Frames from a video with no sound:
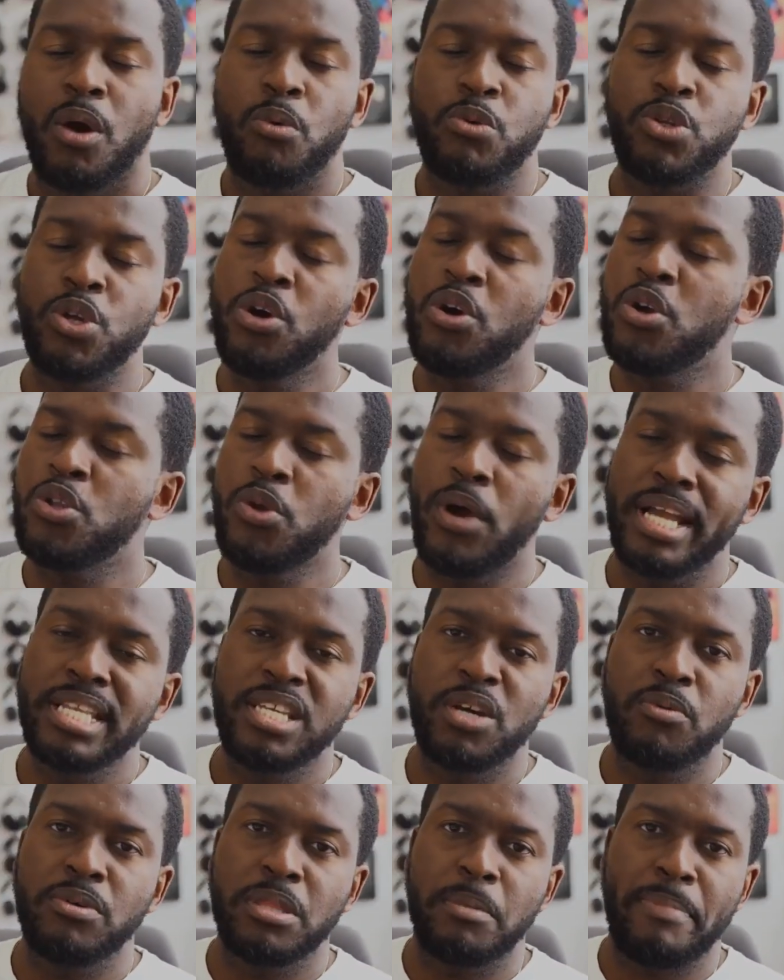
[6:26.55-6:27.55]
We don't no
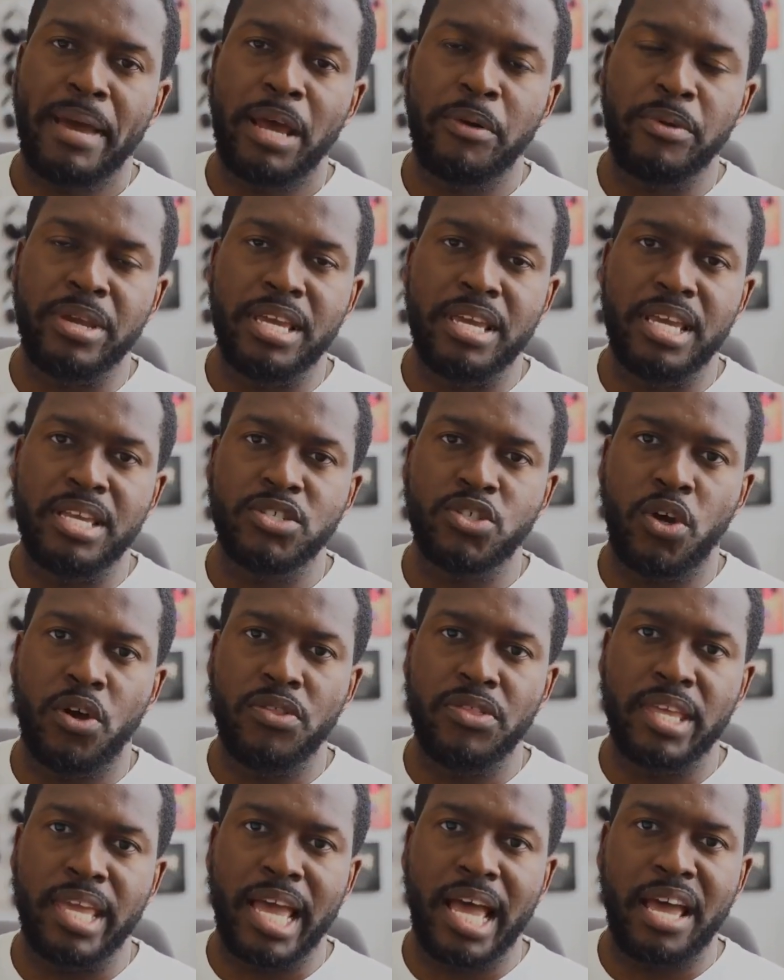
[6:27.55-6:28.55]
idea what the battery is
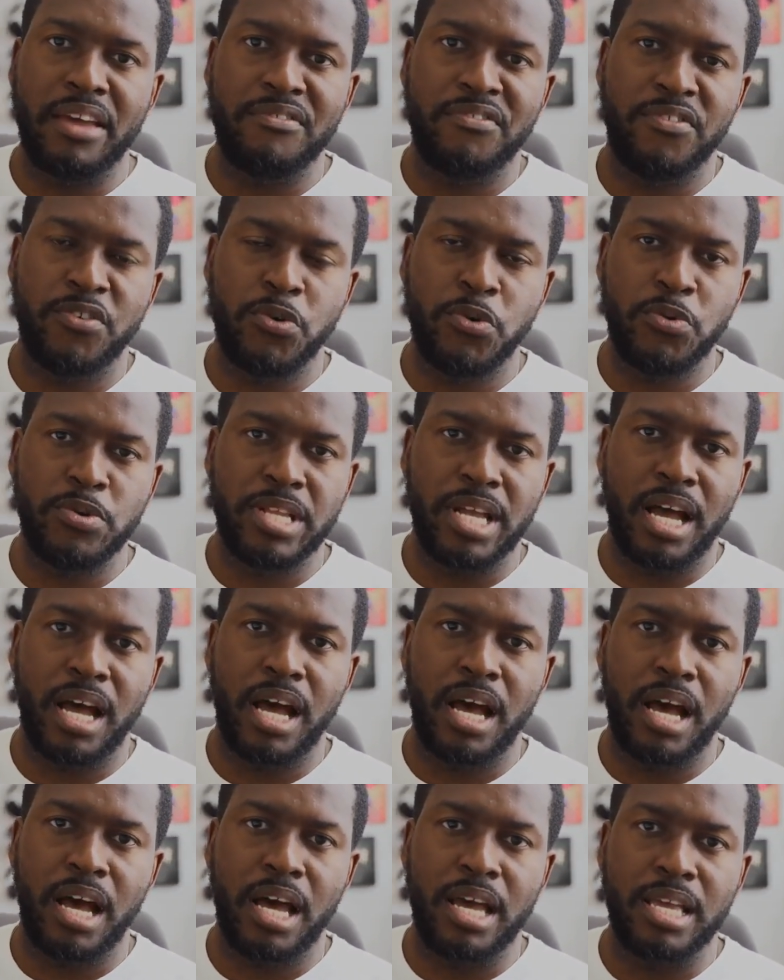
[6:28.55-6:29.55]
on the iPhone
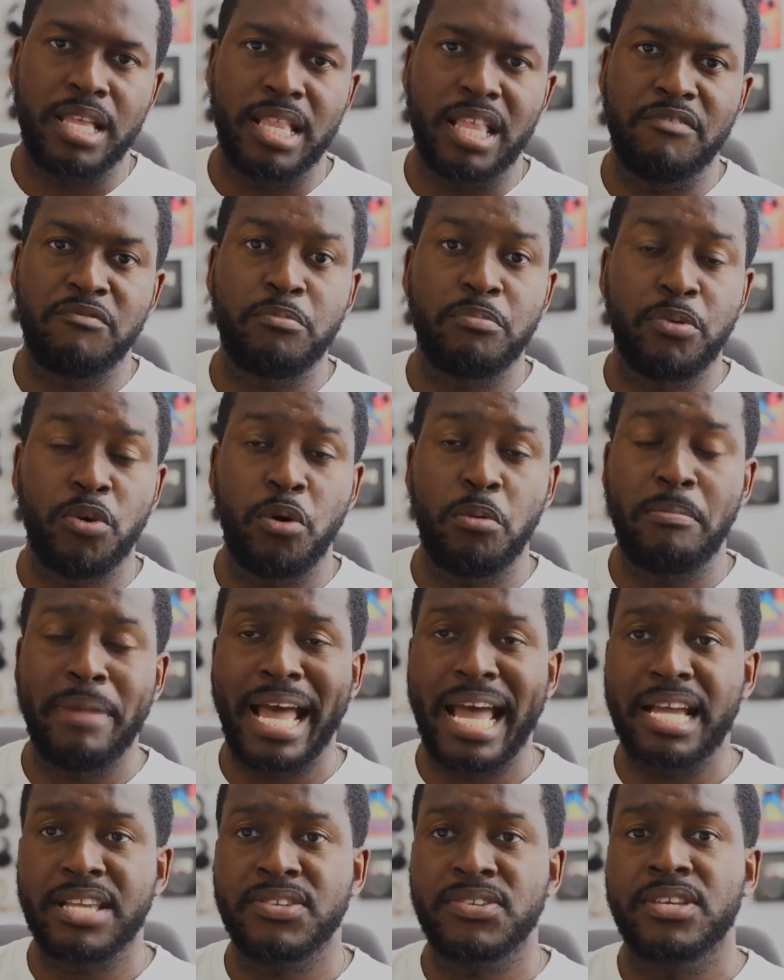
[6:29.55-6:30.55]
11 Pro
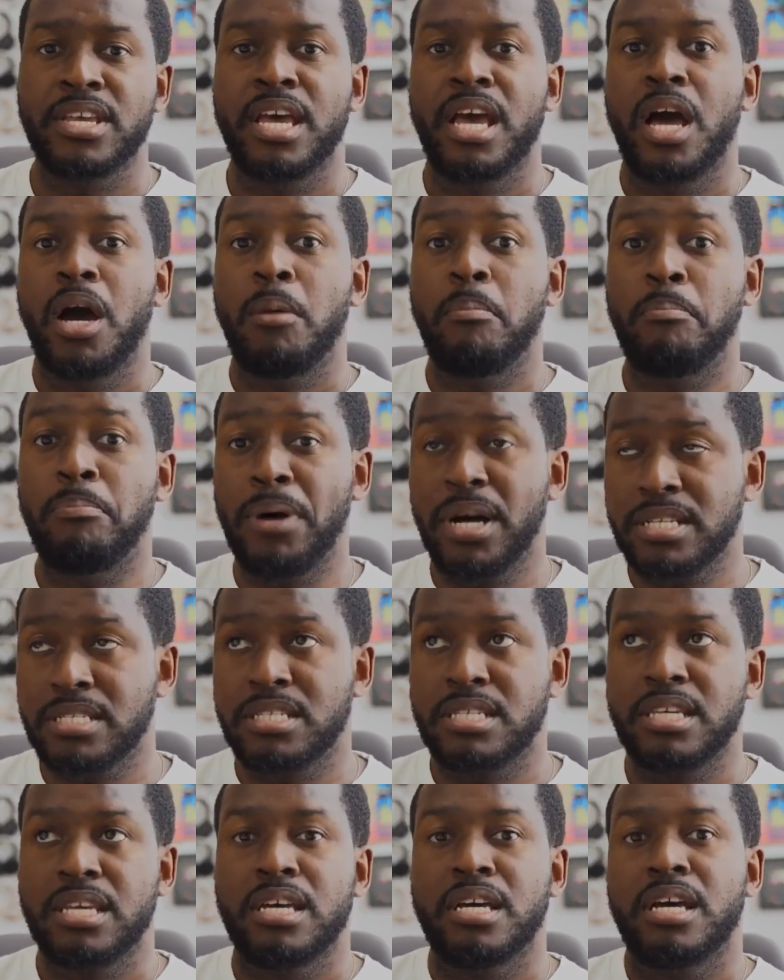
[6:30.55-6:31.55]
Max,
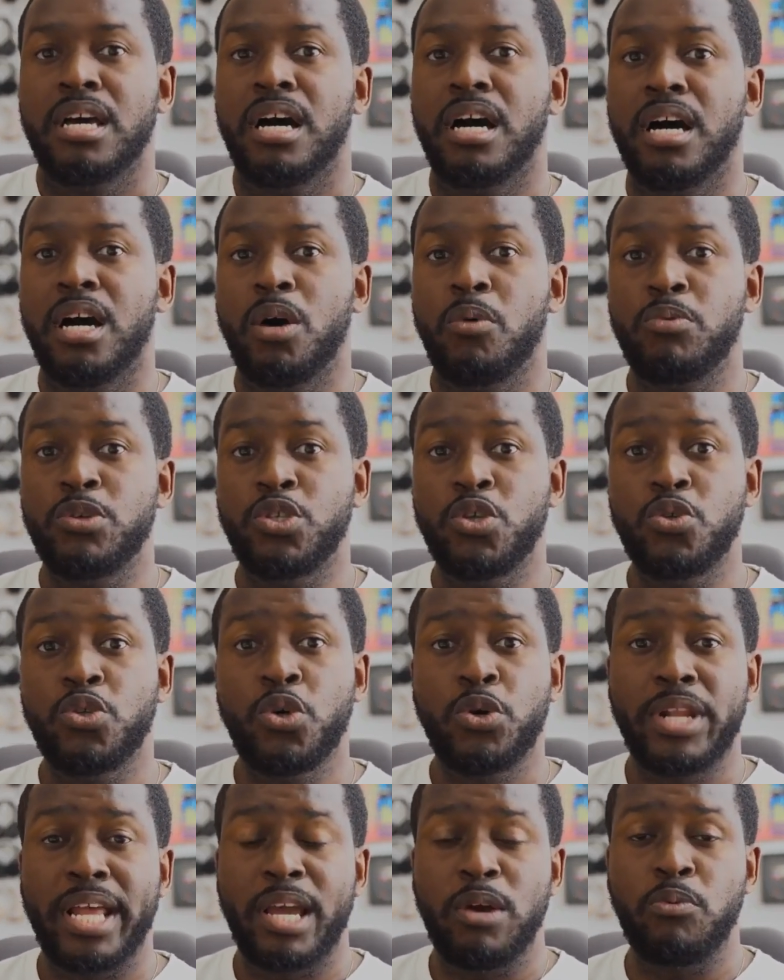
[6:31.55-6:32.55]
but we do
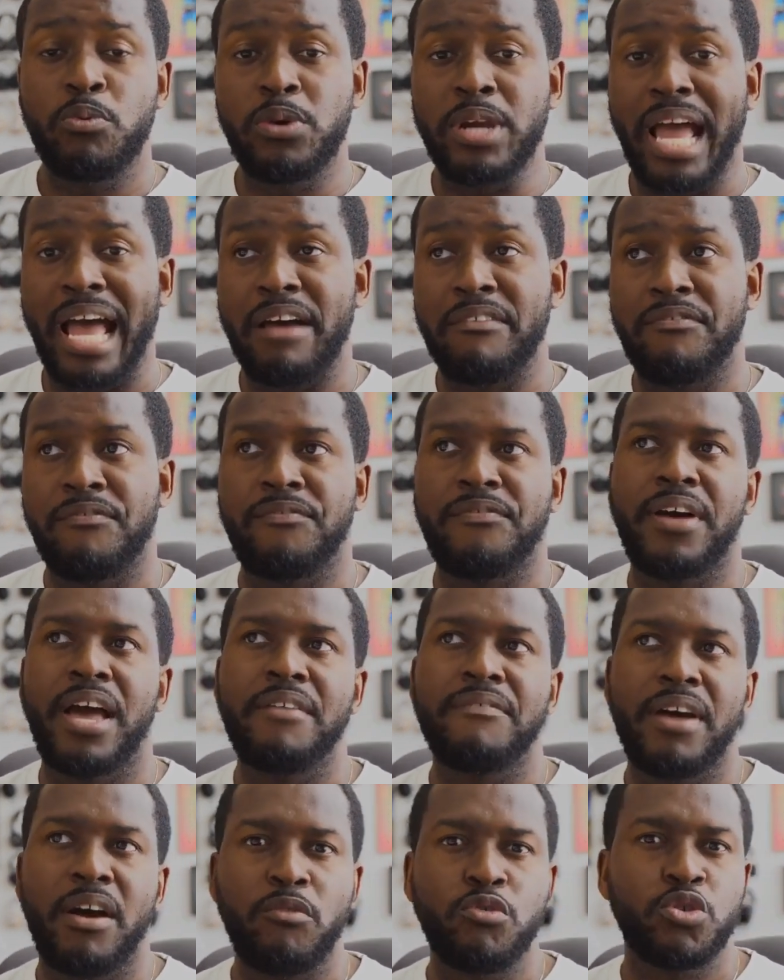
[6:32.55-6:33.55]
know that it will have
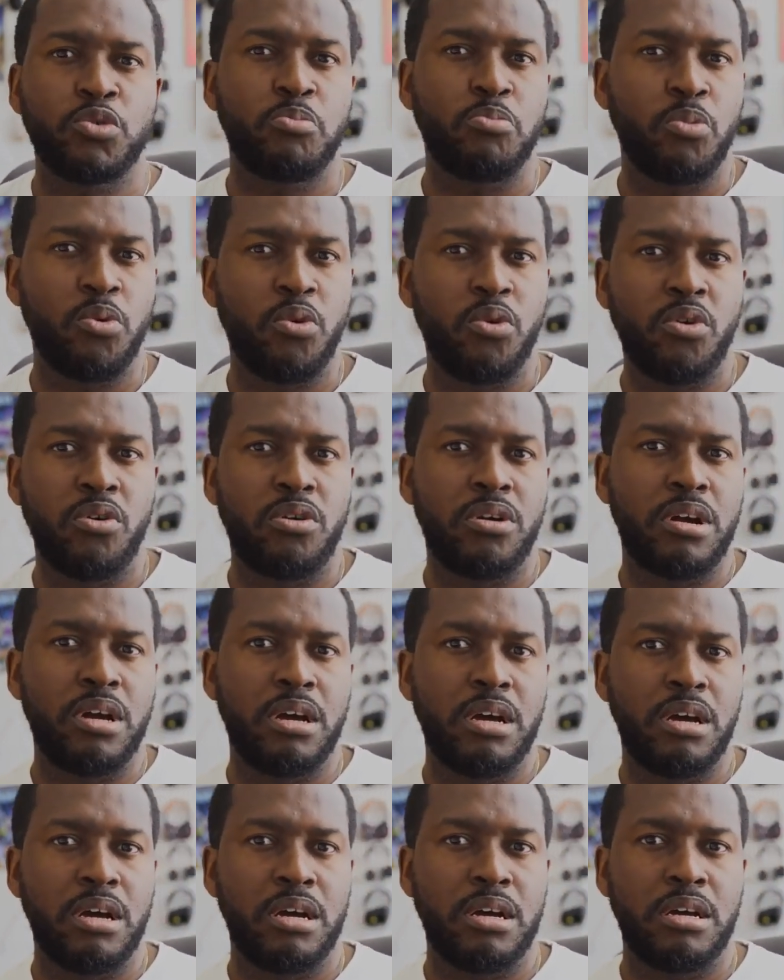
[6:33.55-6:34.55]
5 hours more
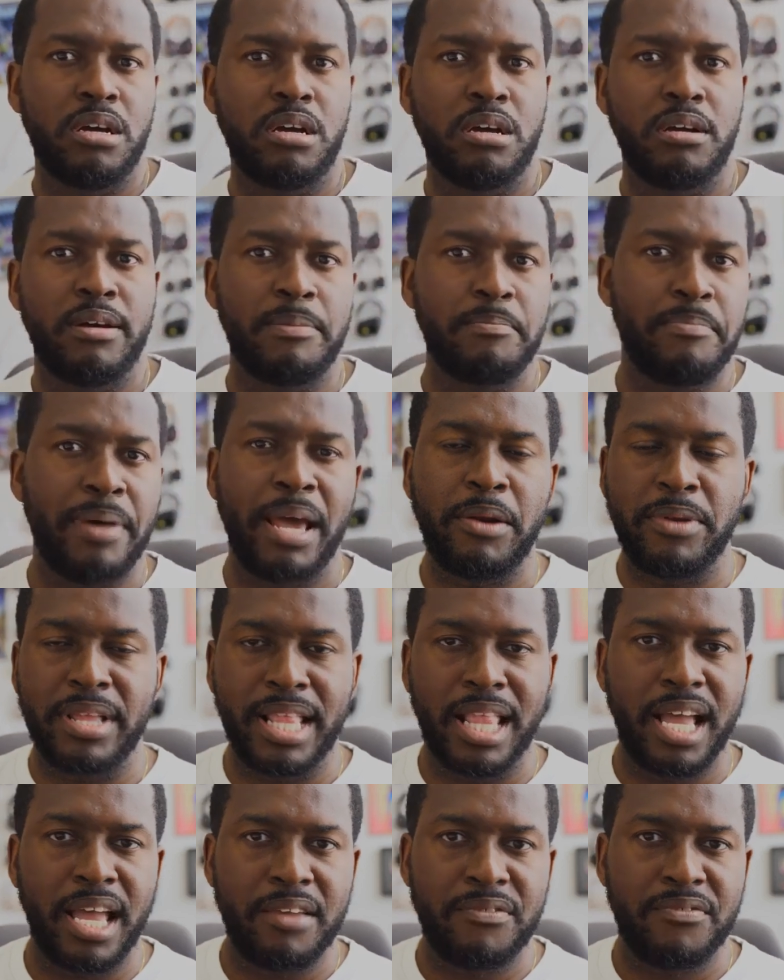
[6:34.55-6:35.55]
battery
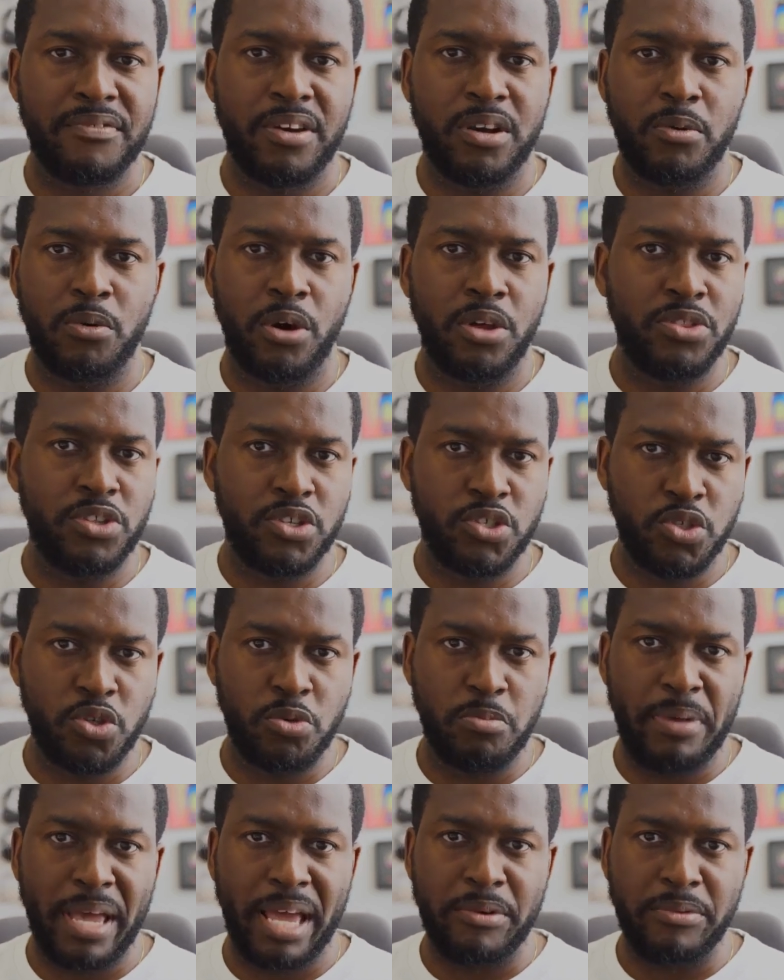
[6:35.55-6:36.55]
life on this
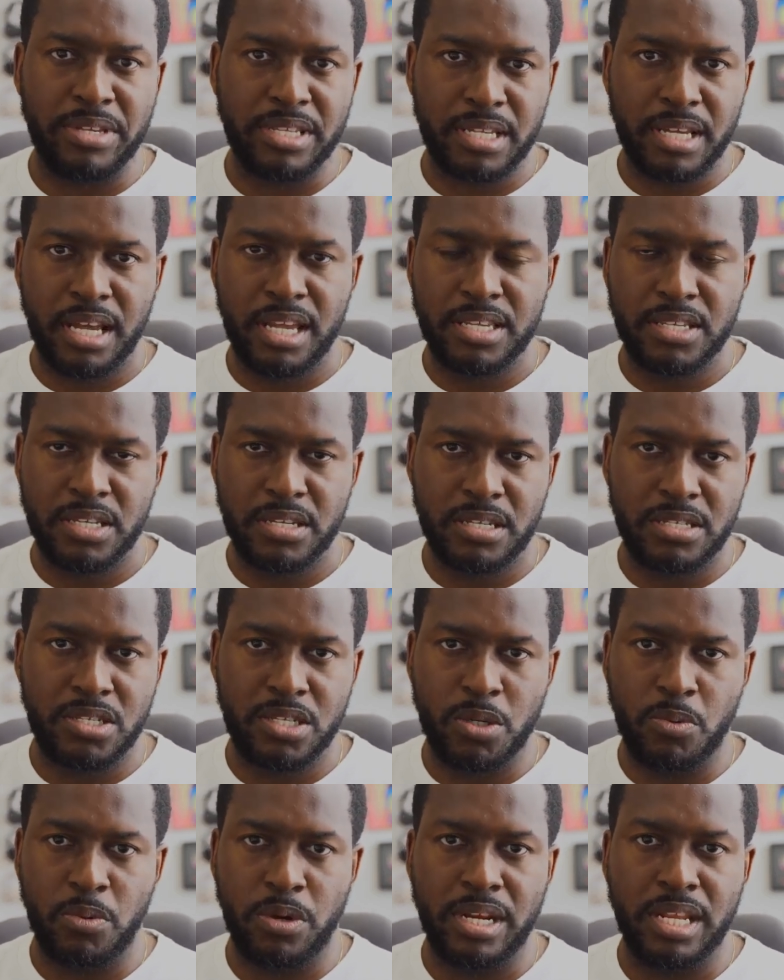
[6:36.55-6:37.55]
new battery size. Let's
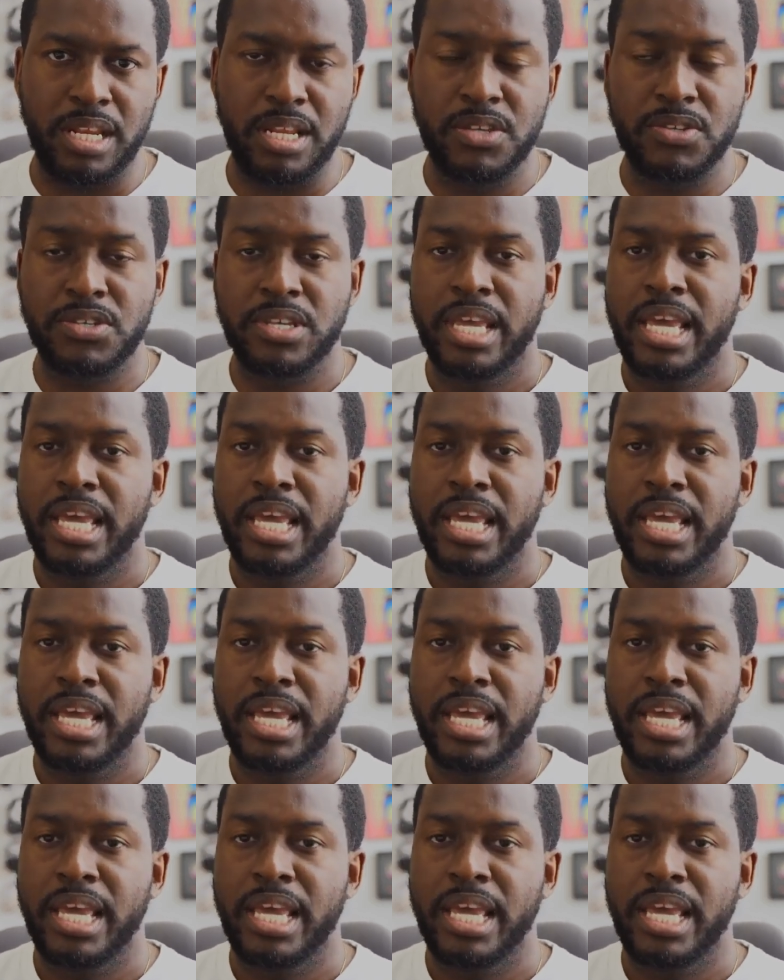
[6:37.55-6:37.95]
see what it is.